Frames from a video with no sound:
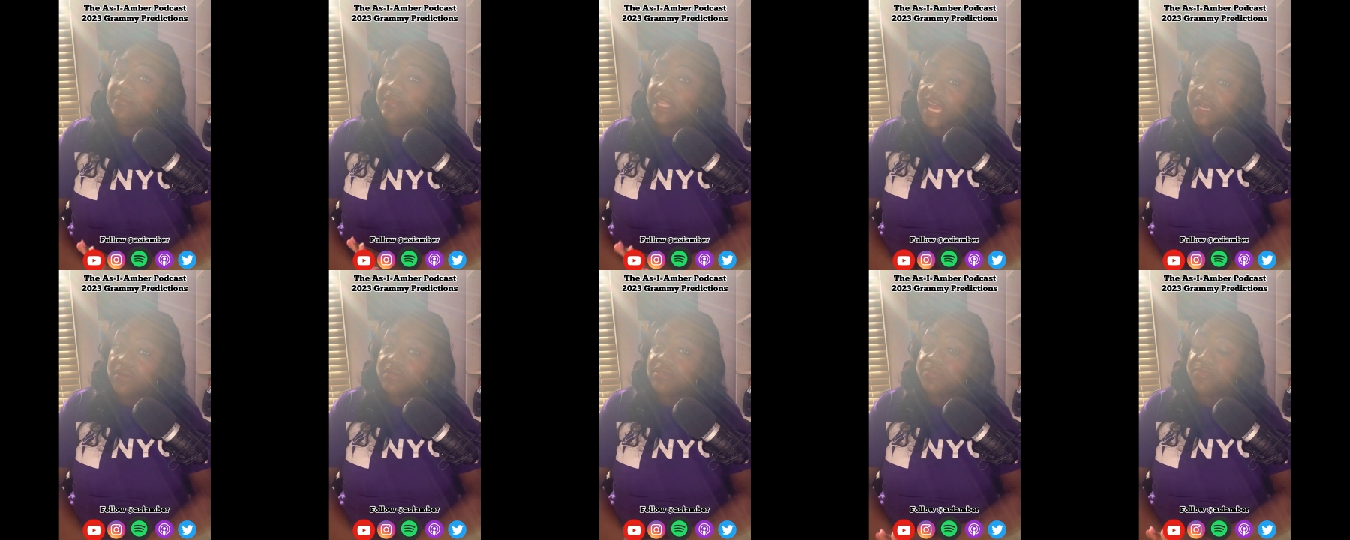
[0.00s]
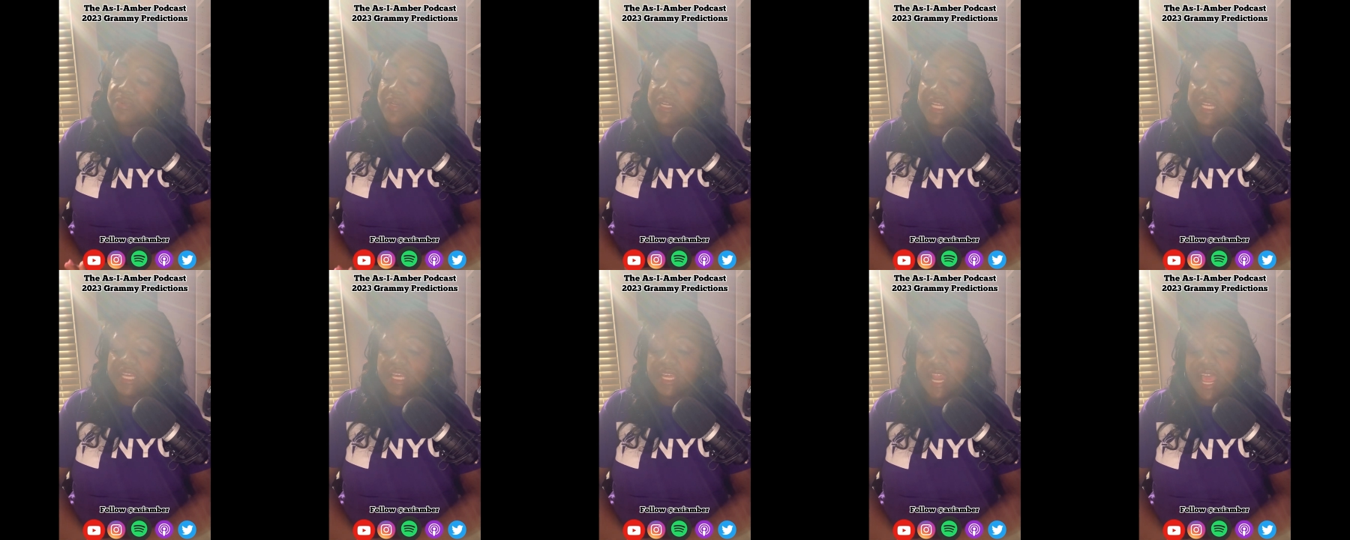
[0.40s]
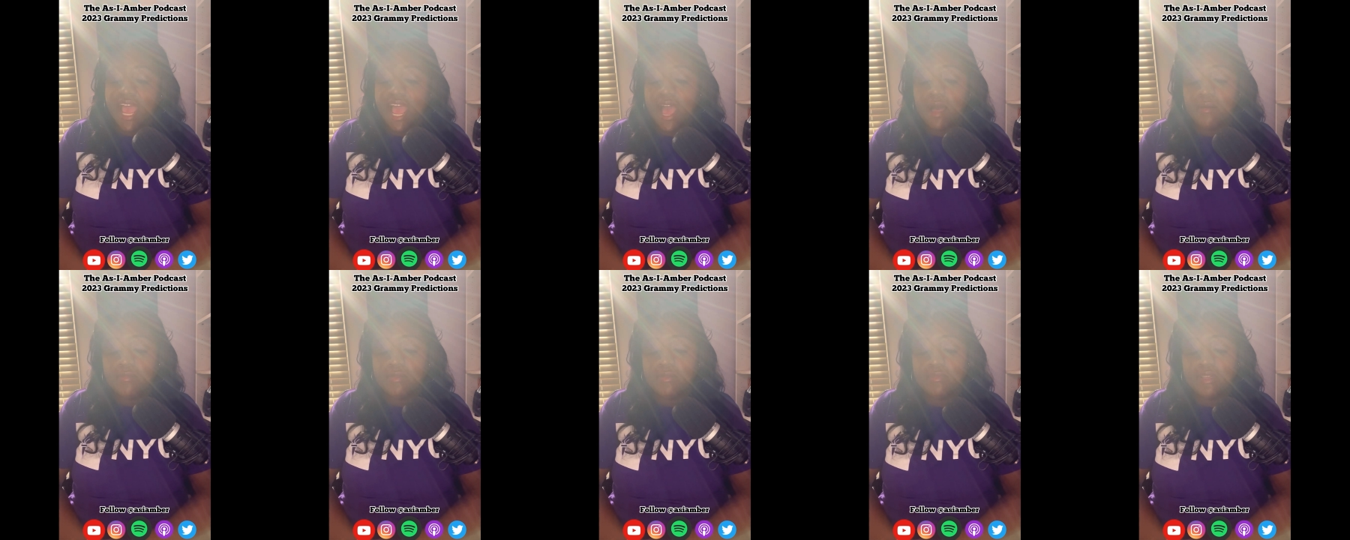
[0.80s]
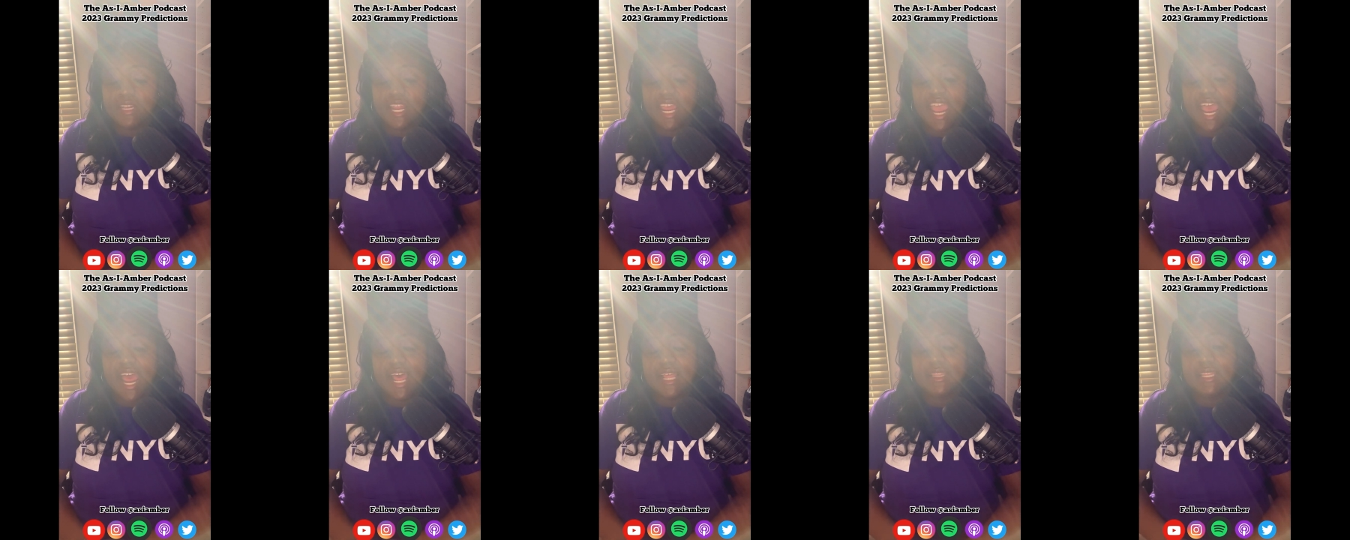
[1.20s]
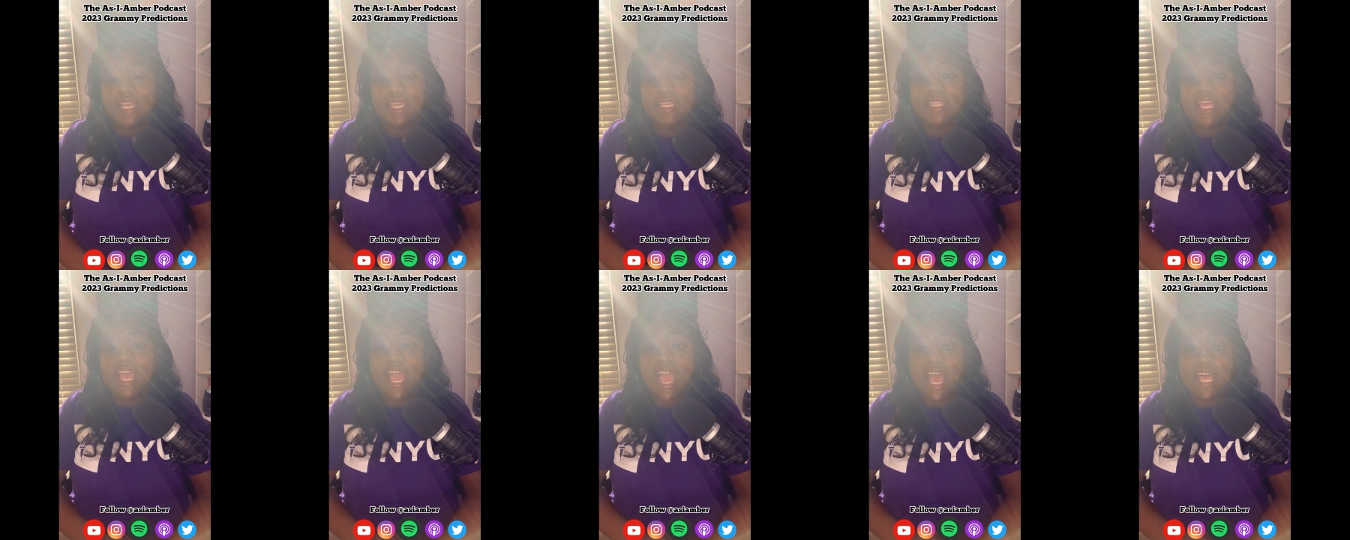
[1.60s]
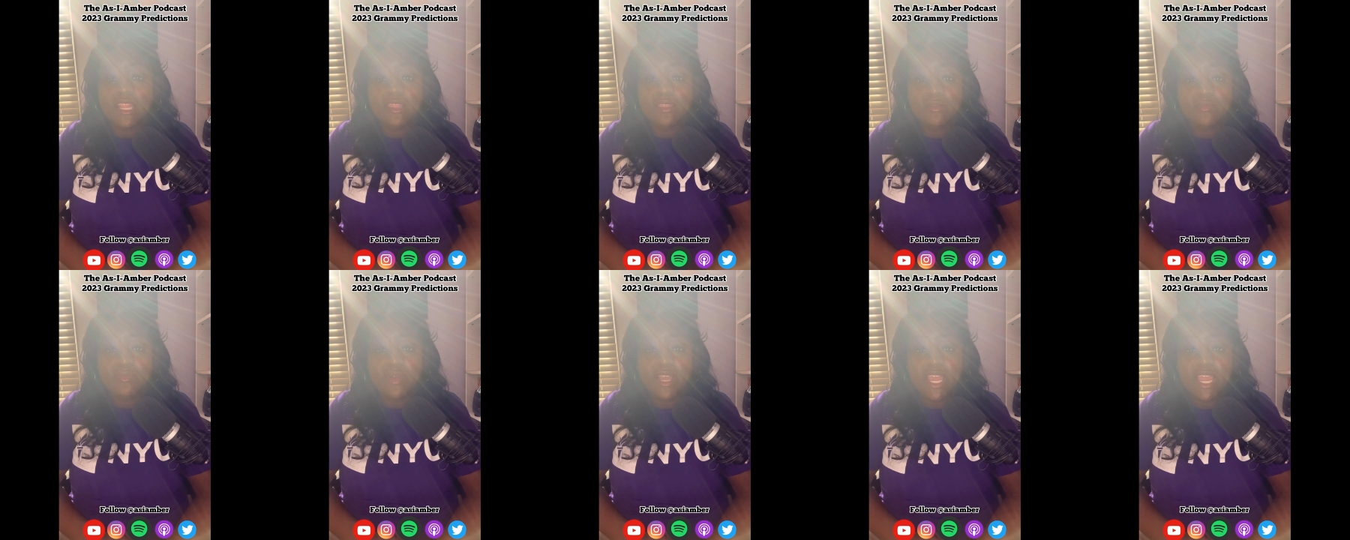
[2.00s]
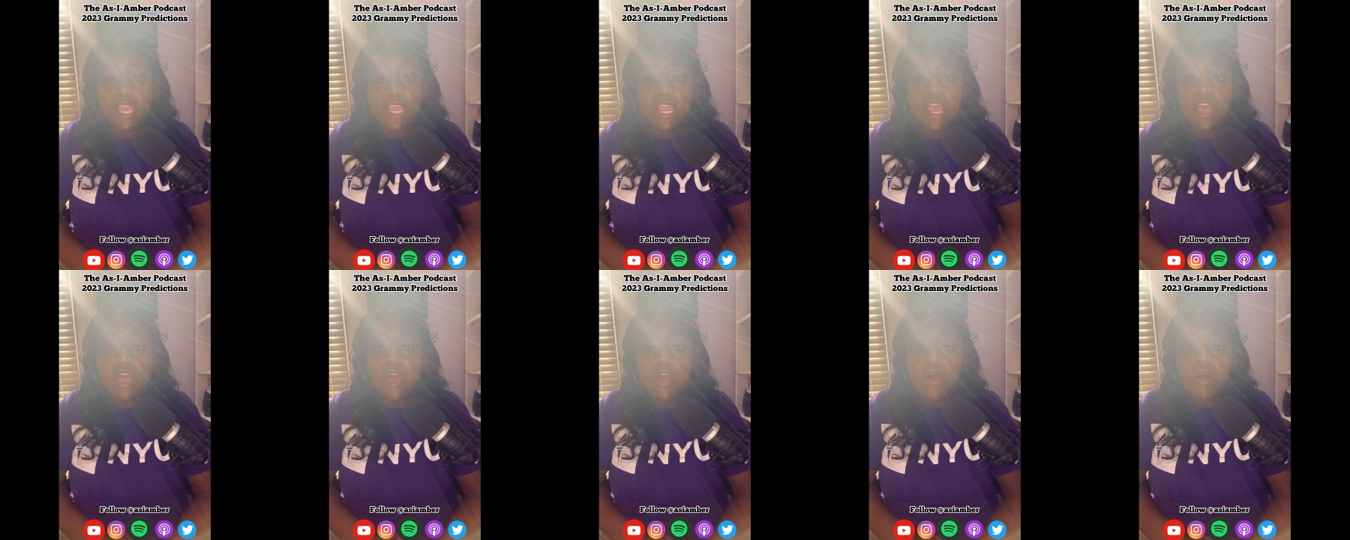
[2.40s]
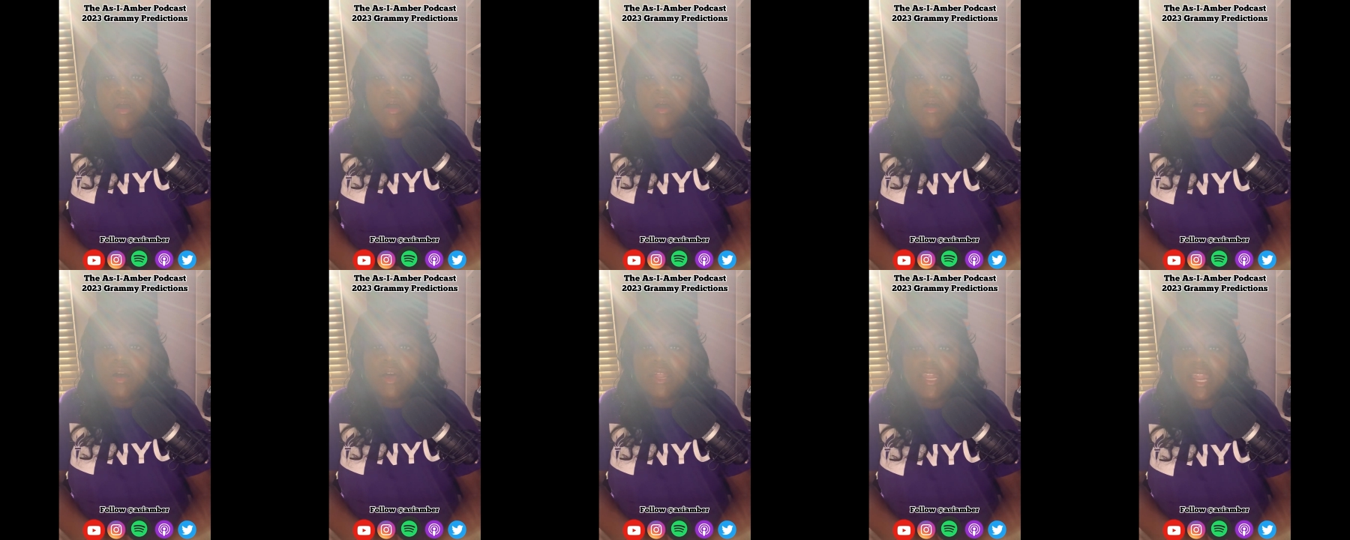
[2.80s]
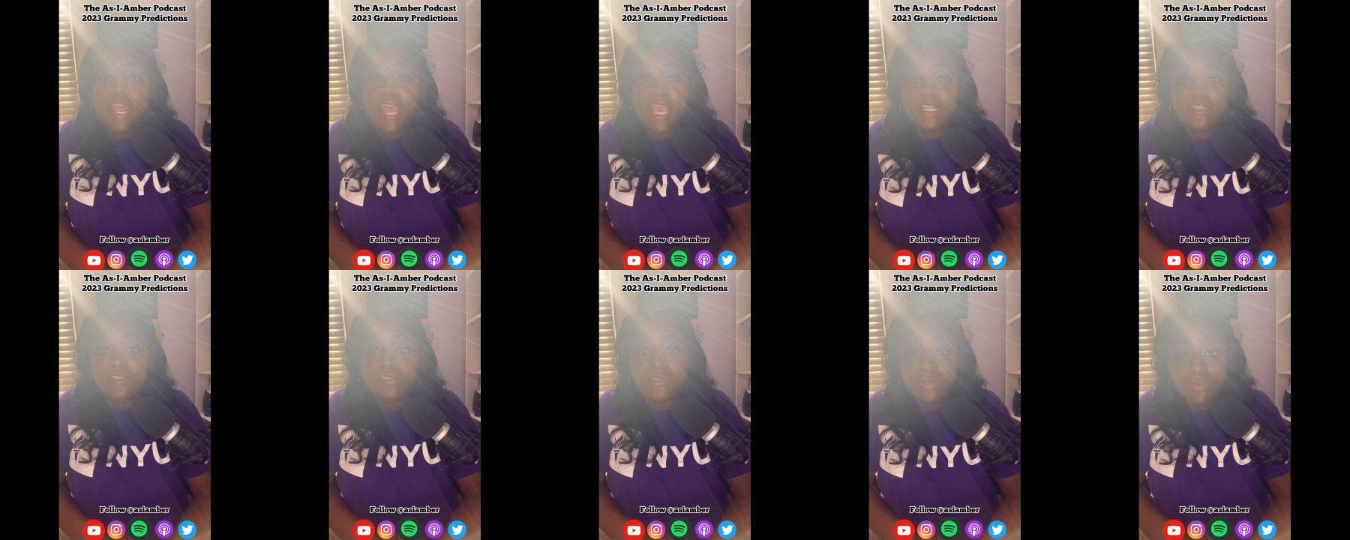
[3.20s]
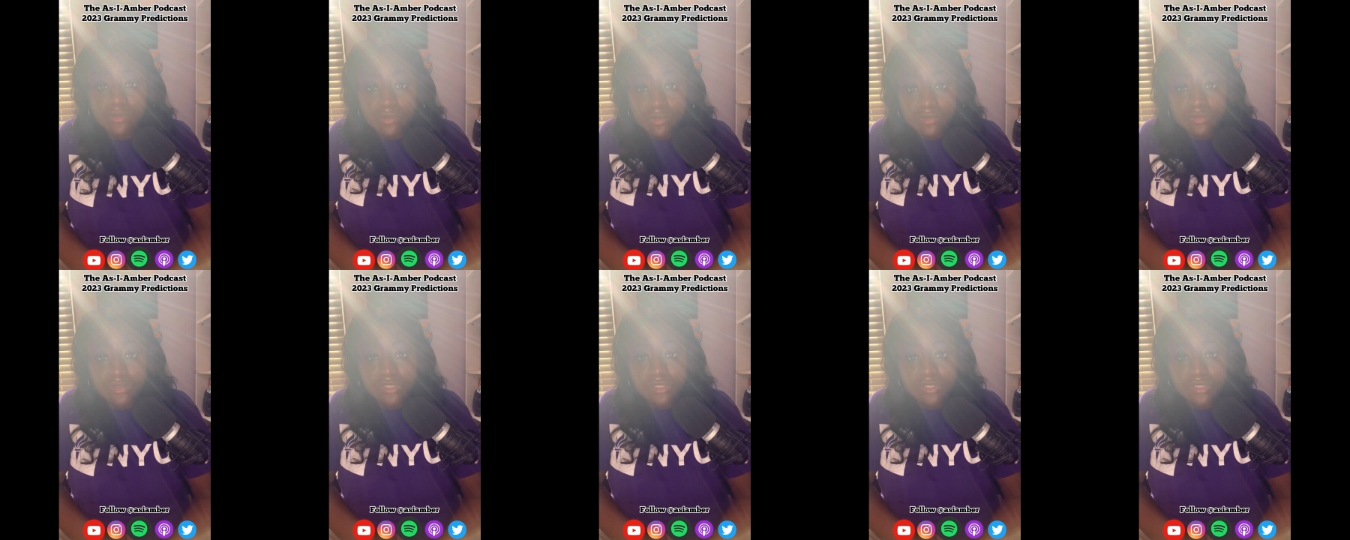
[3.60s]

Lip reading: No face is visible, so there are no lips to read.